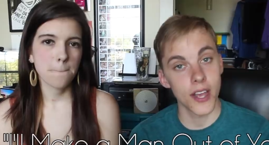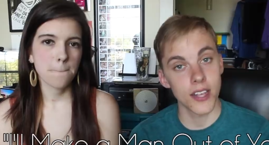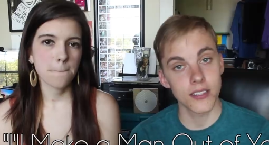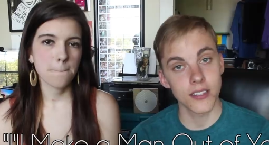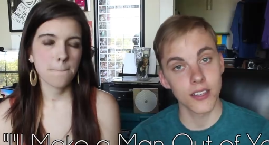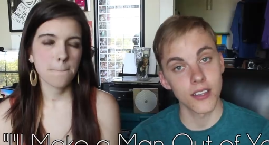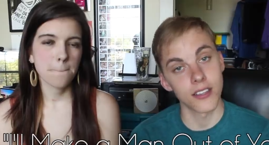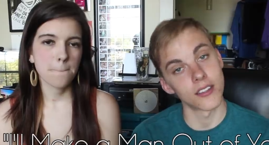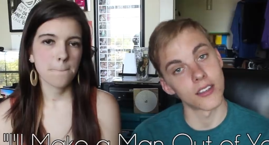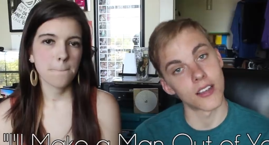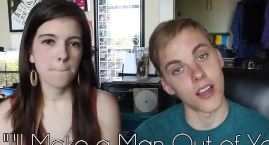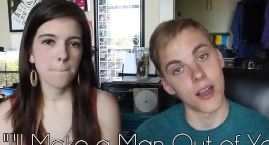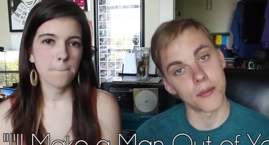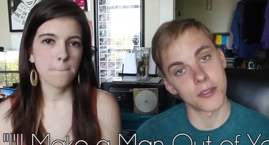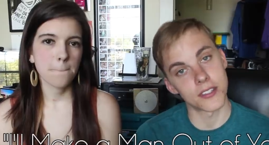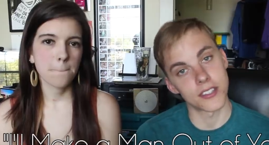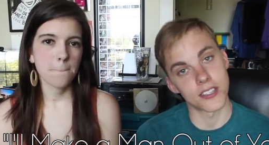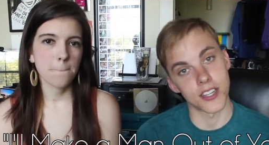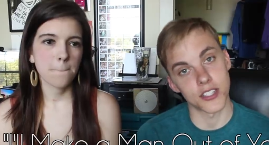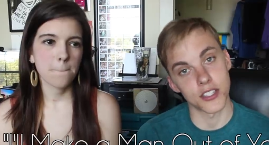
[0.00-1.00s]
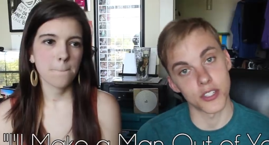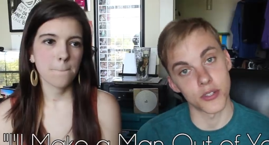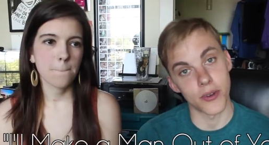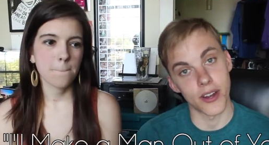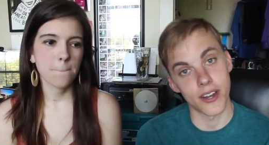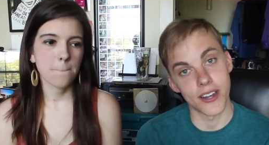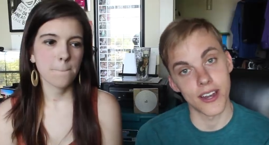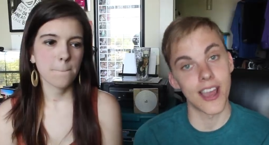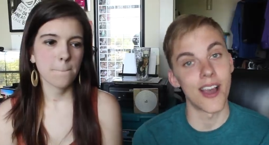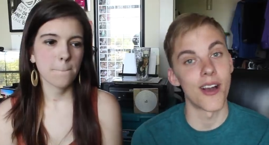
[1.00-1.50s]
Speaker 1: asking in the comment section
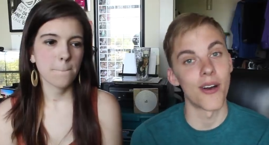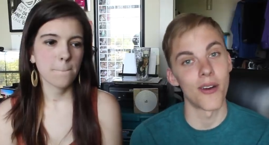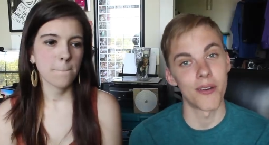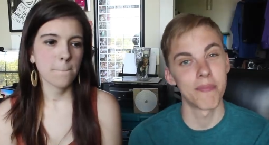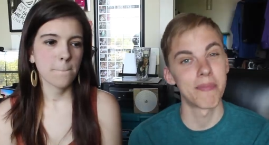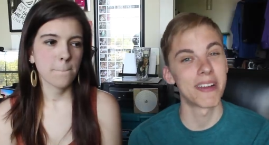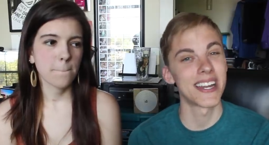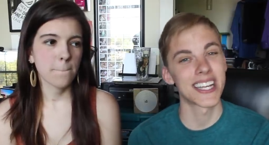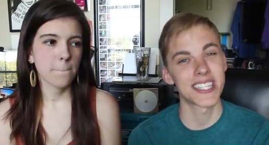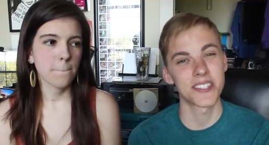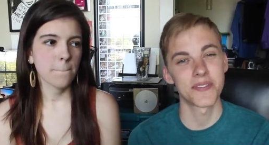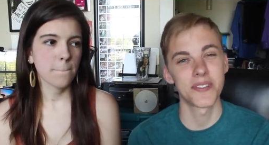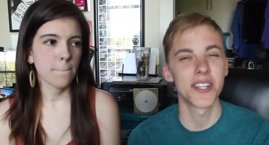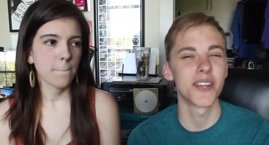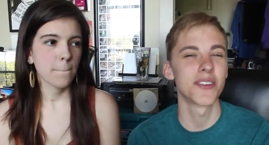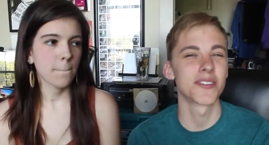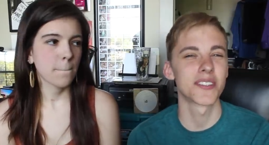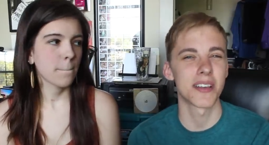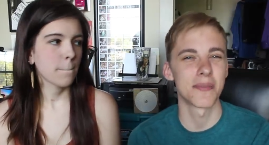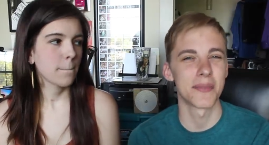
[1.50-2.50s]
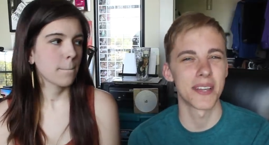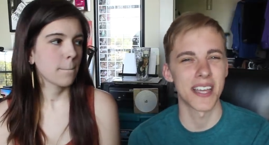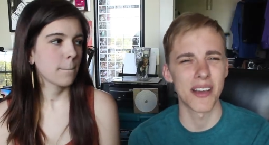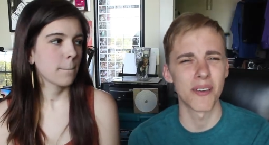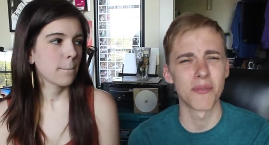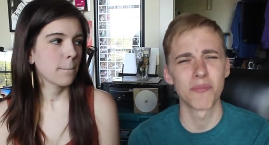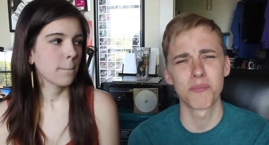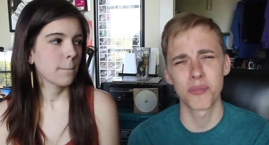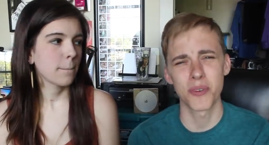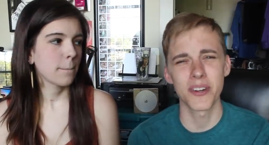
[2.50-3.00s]
right now, my next video is coming
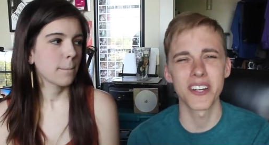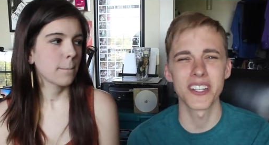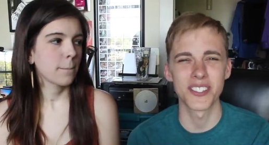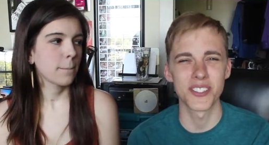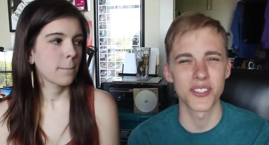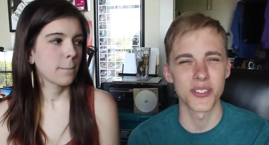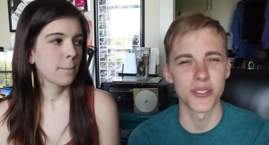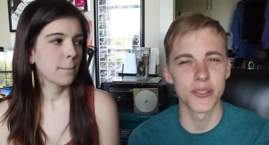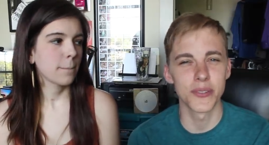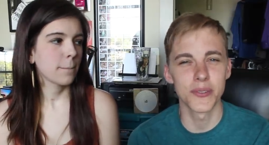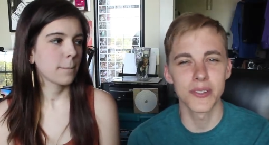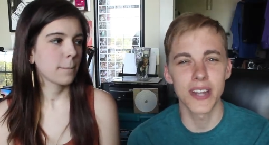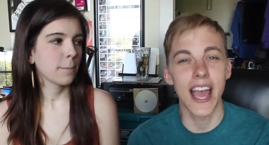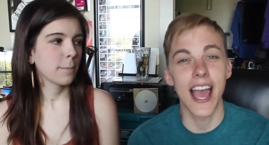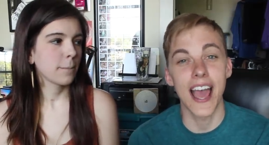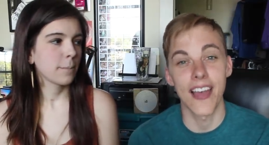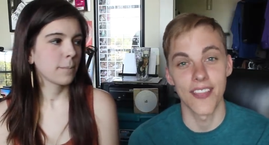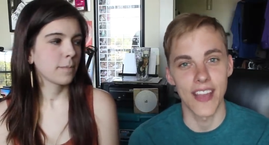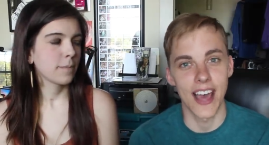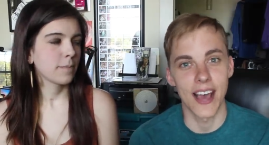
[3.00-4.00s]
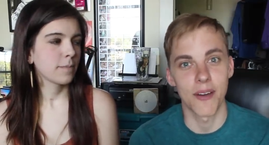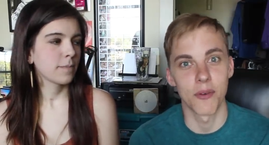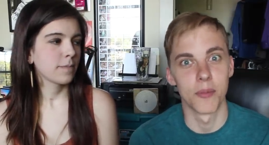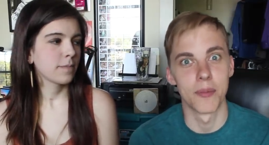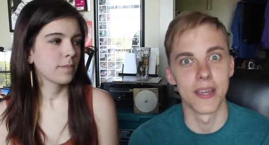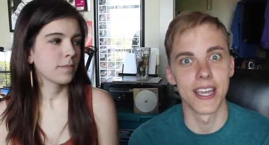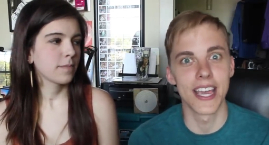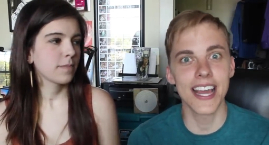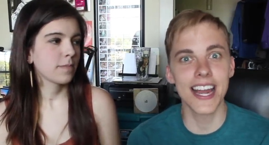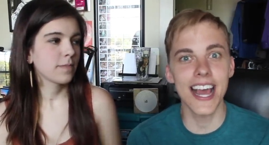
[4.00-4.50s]
out pretty soon, and that will
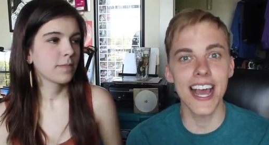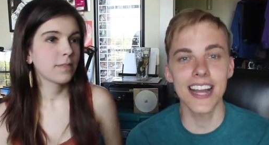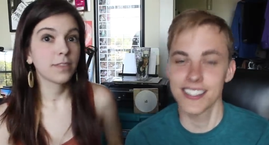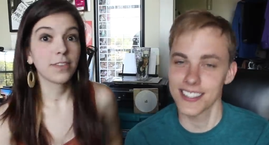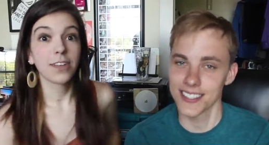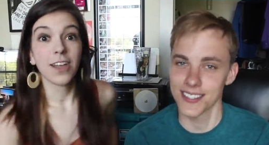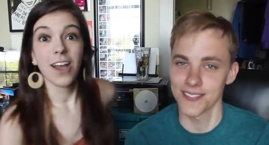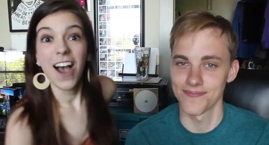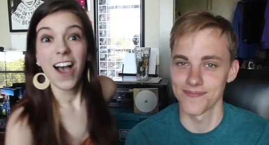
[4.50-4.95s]
be in it!